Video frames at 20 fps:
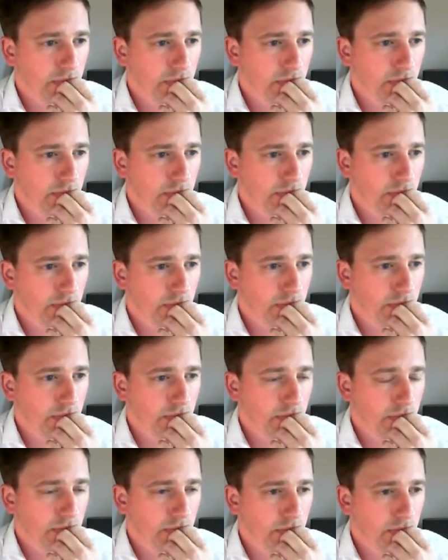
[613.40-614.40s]

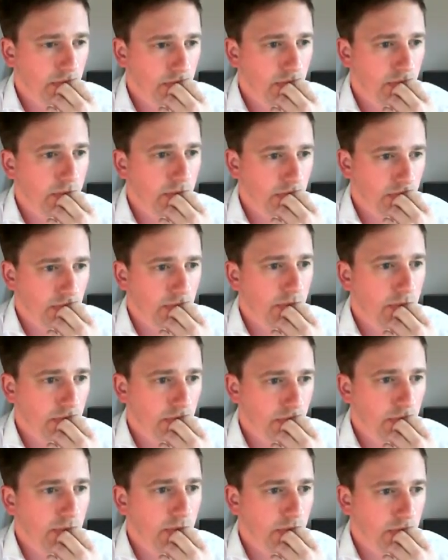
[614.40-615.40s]

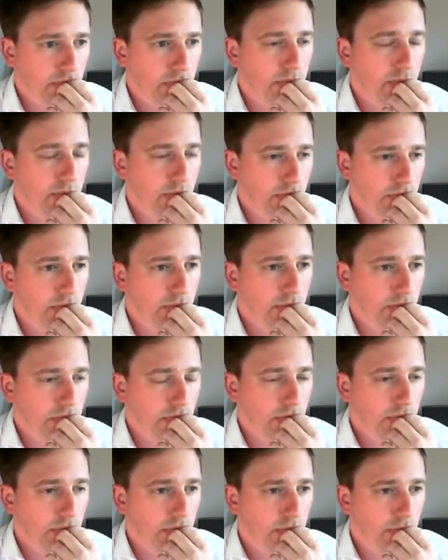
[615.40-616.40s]

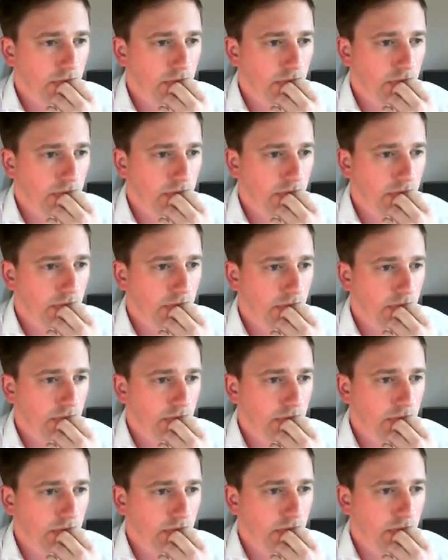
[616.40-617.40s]

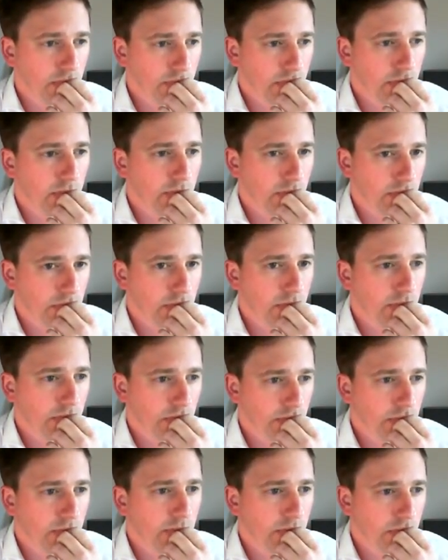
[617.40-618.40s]

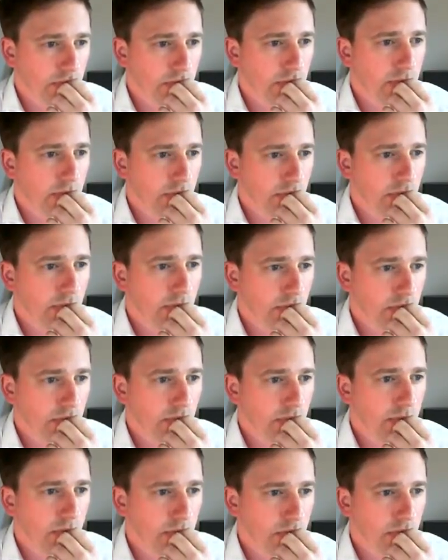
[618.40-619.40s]

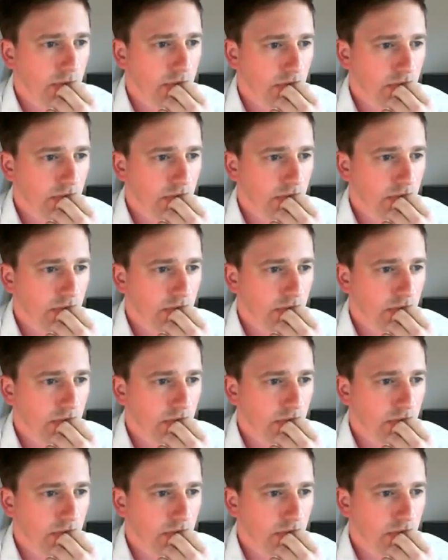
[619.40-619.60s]
No words are spoken by the person on screen.